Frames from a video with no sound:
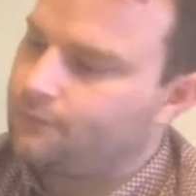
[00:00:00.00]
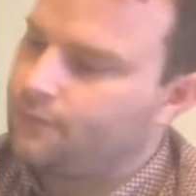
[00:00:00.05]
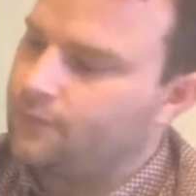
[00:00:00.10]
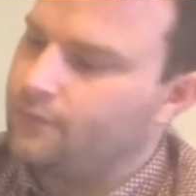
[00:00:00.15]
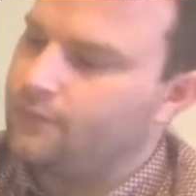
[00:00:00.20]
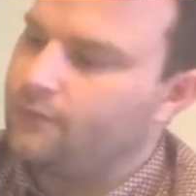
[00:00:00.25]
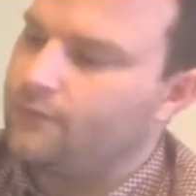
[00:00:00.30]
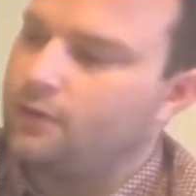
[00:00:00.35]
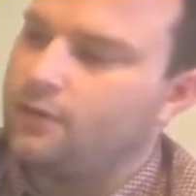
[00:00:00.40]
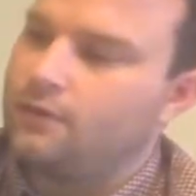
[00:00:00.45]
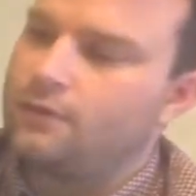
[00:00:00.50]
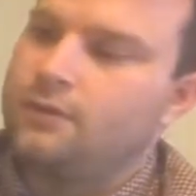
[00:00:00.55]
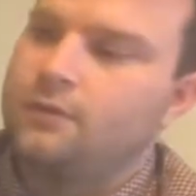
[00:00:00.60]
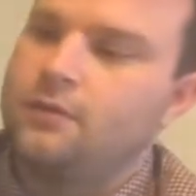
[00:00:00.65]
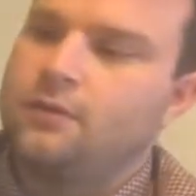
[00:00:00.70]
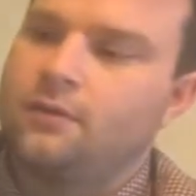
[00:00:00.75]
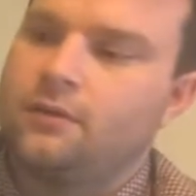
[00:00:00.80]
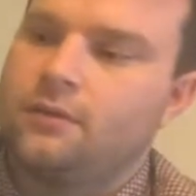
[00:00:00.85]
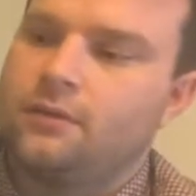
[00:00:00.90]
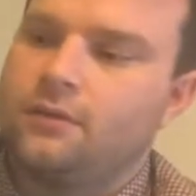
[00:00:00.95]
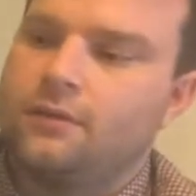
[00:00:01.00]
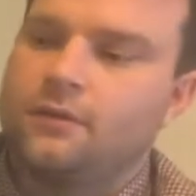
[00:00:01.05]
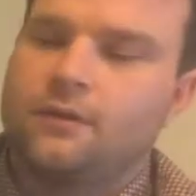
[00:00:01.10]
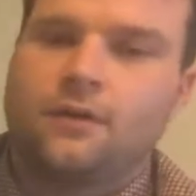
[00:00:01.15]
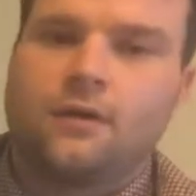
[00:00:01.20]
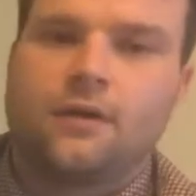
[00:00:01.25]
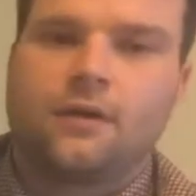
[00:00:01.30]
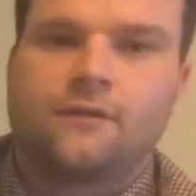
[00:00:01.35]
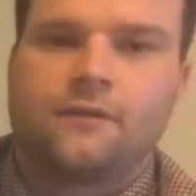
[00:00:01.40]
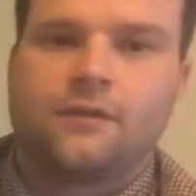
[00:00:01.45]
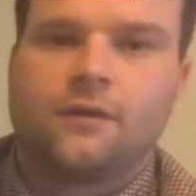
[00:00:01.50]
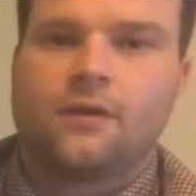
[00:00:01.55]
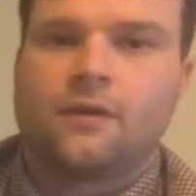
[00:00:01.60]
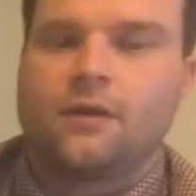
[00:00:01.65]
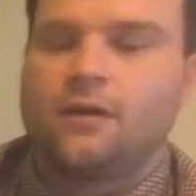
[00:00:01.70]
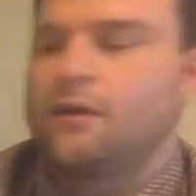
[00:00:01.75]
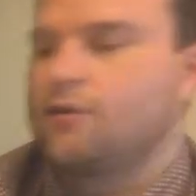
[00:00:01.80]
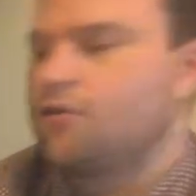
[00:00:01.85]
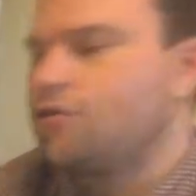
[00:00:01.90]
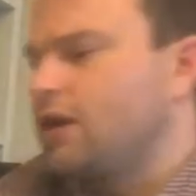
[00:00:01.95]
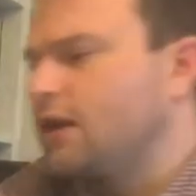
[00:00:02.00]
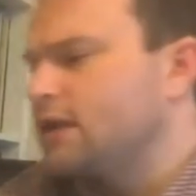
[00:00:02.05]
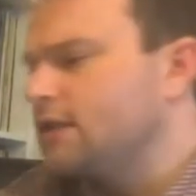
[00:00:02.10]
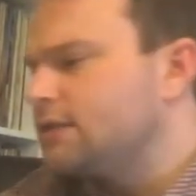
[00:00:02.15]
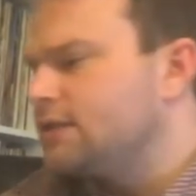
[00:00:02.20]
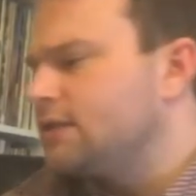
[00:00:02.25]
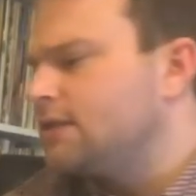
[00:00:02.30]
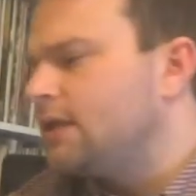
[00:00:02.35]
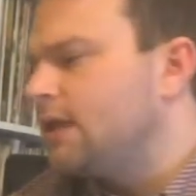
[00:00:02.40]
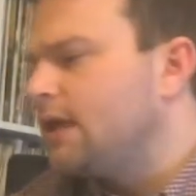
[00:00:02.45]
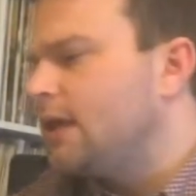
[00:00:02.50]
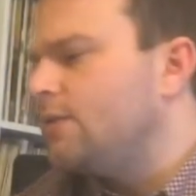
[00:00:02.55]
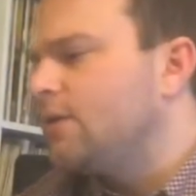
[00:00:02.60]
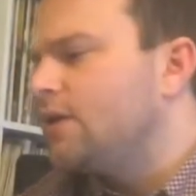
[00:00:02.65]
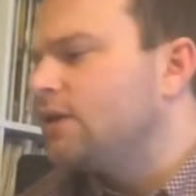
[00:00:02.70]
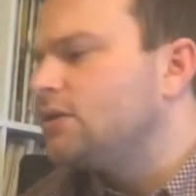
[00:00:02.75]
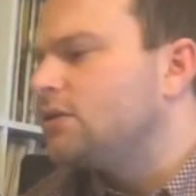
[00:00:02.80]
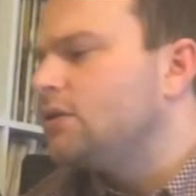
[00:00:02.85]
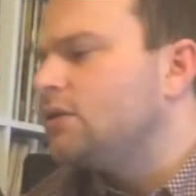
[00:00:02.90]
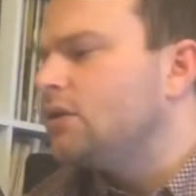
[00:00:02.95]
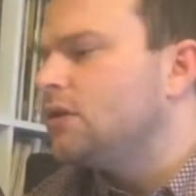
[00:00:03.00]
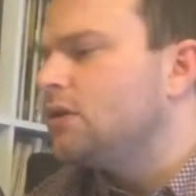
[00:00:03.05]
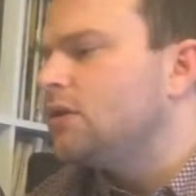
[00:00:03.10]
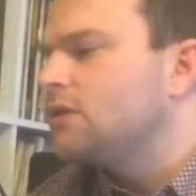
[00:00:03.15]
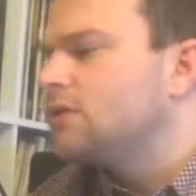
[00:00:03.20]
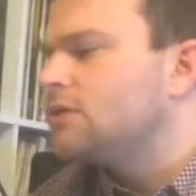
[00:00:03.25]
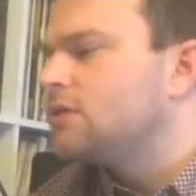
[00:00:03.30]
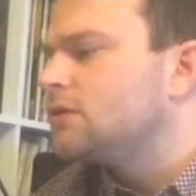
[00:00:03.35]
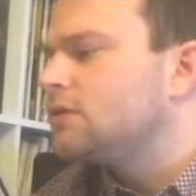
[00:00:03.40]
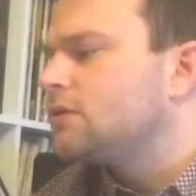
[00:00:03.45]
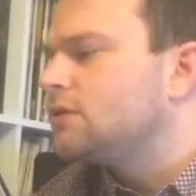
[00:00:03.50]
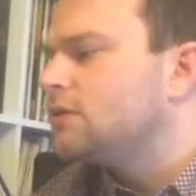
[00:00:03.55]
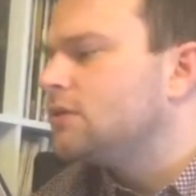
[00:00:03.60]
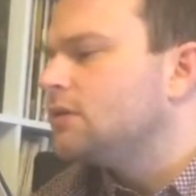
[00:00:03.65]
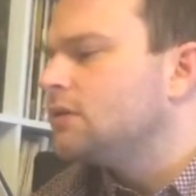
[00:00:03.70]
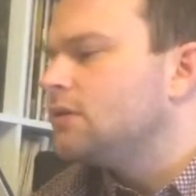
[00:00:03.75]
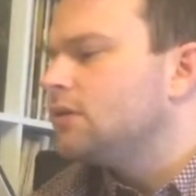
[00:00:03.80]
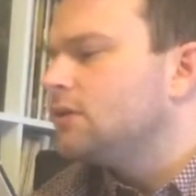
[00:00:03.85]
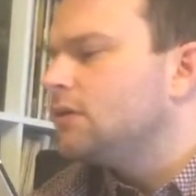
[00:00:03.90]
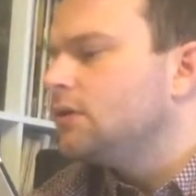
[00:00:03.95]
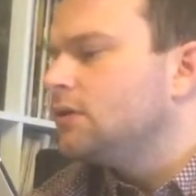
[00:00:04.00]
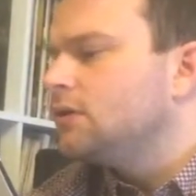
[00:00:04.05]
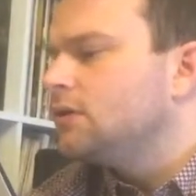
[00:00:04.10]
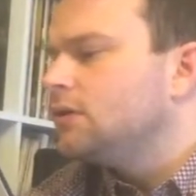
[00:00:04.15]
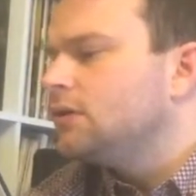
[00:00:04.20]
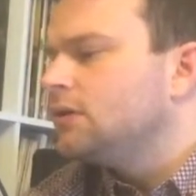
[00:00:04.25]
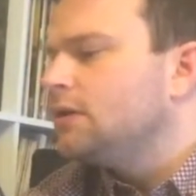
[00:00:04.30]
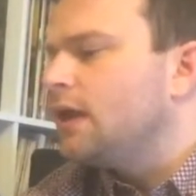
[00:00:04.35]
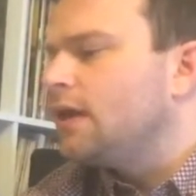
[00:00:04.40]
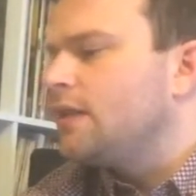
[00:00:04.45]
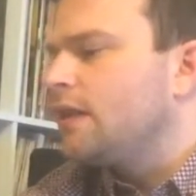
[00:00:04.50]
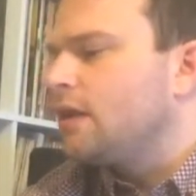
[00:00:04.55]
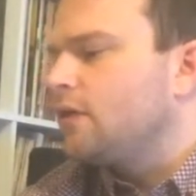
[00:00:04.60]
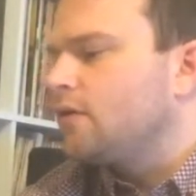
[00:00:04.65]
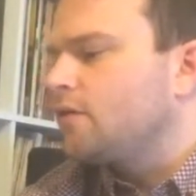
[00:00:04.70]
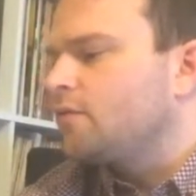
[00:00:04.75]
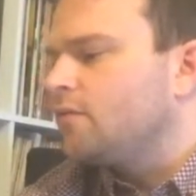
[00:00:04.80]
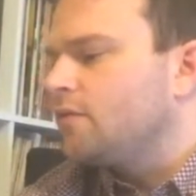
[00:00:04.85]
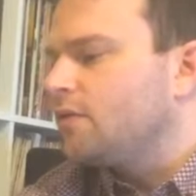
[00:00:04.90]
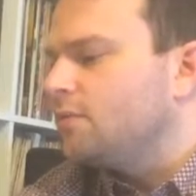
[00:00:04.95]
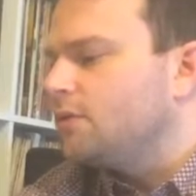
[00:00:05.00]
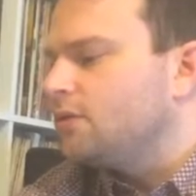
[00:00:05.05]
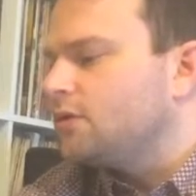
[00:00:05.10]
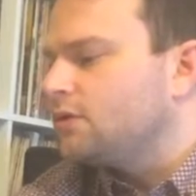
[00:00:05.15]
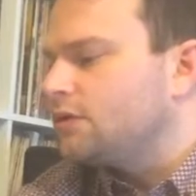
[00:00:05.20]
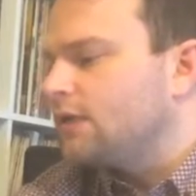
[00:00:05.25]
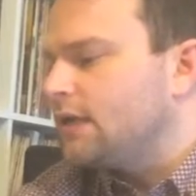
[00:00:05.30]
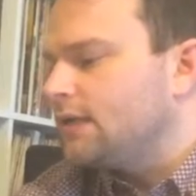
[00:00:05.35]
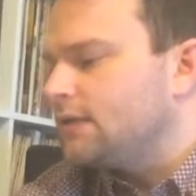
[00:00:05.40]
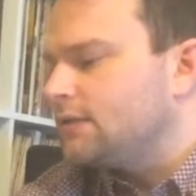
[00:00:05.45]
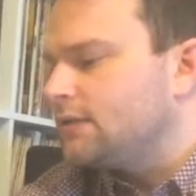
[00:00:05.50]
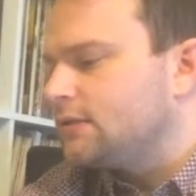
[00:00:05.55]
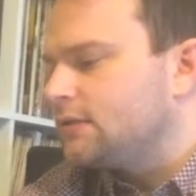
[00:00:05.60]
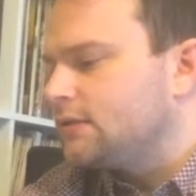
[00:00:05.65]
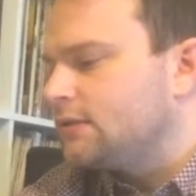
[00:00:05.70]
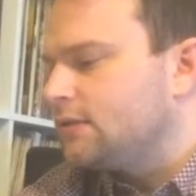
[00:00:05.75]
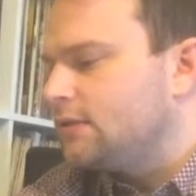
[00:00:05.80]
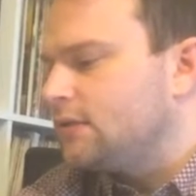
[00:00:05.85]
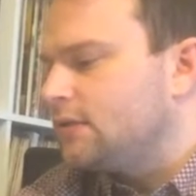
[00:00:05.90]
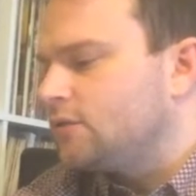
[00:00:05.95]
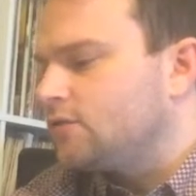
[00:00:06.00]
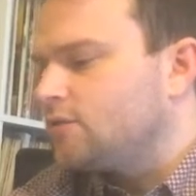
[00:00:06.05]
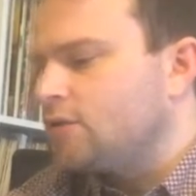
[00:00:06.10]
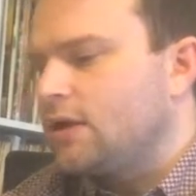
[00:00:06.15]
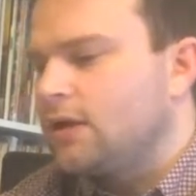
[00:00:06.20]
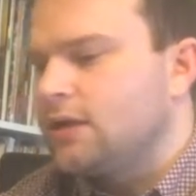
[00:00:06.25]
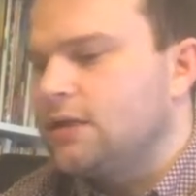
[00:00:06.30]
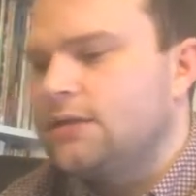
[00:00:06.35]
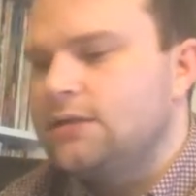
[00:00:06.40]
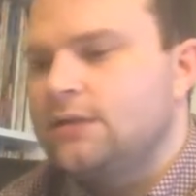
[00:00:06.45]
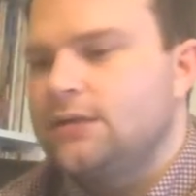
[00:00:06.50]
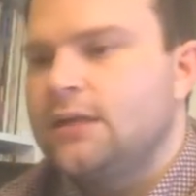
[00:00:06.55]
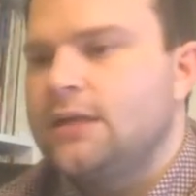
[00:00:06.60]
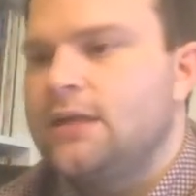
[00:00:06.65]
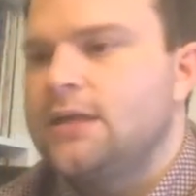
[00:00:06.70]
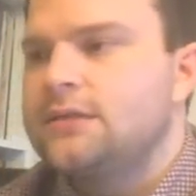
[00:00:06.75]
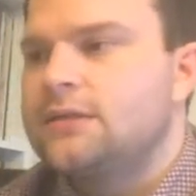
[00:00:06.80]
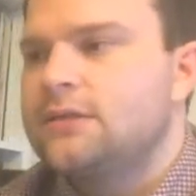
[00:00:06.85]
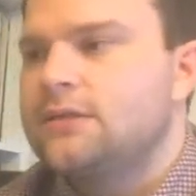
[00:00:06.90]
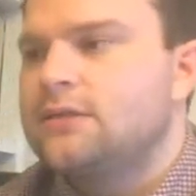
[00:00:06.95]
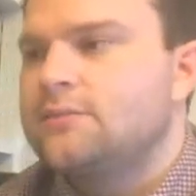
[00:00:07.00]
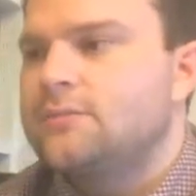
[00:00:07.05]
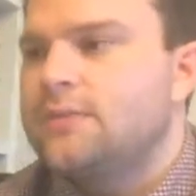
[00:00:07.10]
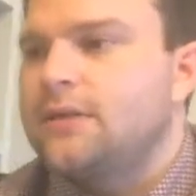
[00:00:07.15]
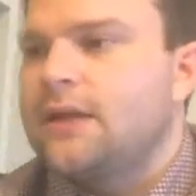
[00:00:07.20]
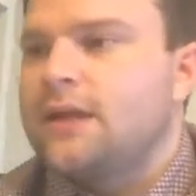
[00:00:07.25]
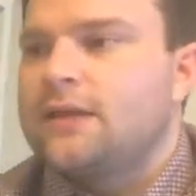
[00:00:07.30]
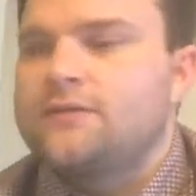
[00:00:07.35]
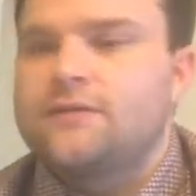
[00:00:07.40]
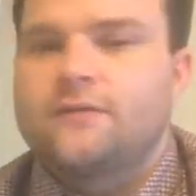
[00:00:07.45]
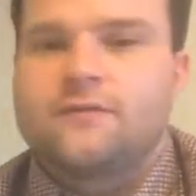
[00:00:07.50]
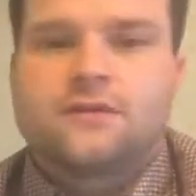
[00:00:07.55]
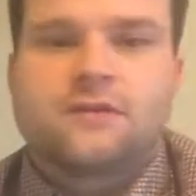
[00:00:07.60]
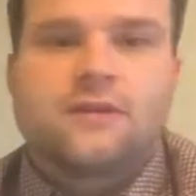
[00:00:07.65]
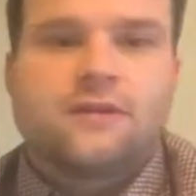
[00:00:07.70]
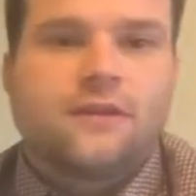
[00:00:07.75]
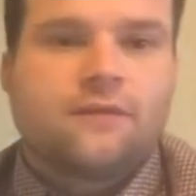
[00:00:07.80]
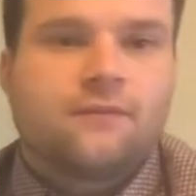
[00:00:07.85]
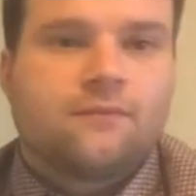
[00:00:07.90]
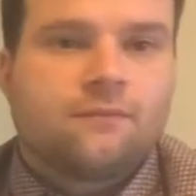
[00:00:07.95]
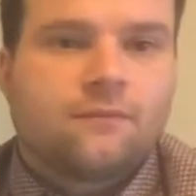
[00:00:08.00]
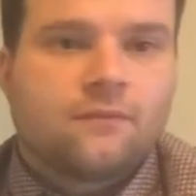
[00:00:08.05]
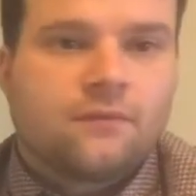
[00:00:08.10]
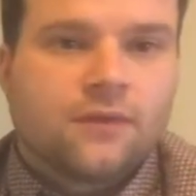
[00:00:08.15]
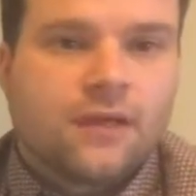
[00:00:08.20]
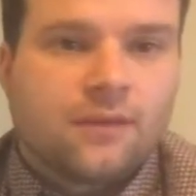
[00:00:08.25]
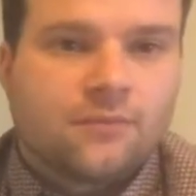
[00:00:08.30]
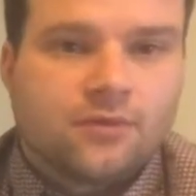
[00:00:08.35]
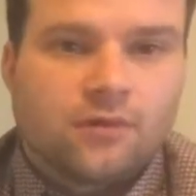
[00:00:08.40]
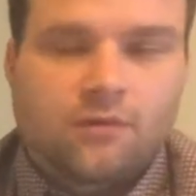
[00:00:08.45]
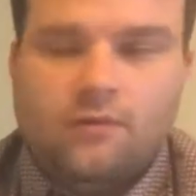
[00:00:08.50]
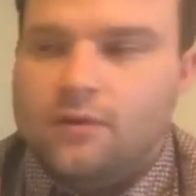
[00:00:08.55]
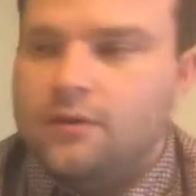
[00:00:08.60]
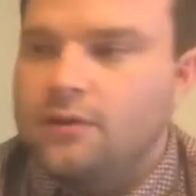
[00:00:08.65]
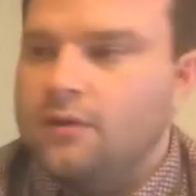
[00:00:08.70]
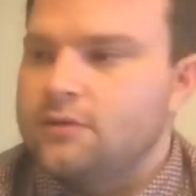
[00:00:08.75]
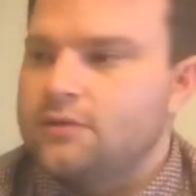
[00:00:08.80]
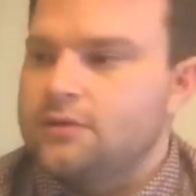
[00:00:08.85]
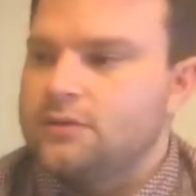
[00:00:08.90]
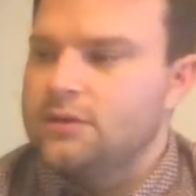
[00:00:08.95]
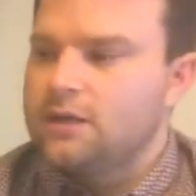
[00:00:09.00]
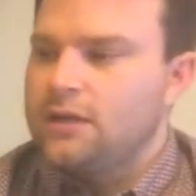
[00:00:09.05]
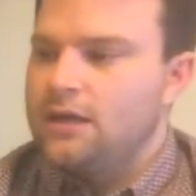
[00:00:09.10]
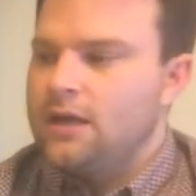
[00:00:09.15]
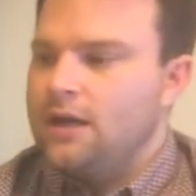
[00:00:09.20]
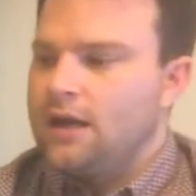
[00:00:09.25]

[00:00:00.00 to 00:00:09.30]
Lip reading: We've got kind of a track listing there, which looks, yeah, that looks pretty much as the track listing is, but that's obviously they've kept hold of the notes.